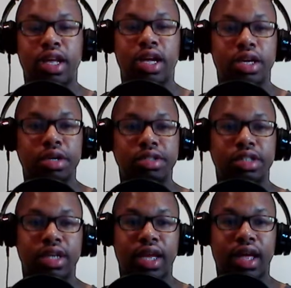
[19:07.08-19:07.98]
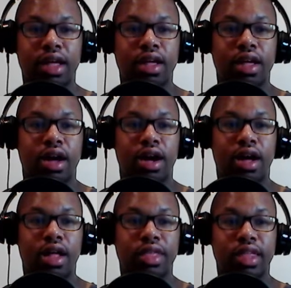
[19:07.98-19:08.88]
illusion that
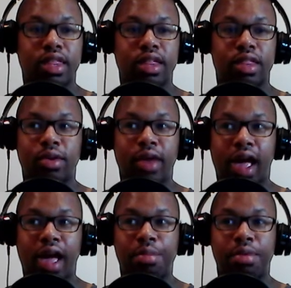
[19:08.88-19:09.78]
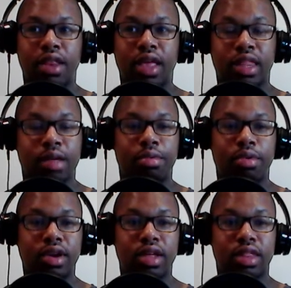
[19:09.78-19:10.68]
this is going to happen at some
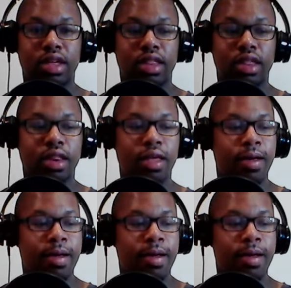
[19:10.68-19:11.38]
point this season.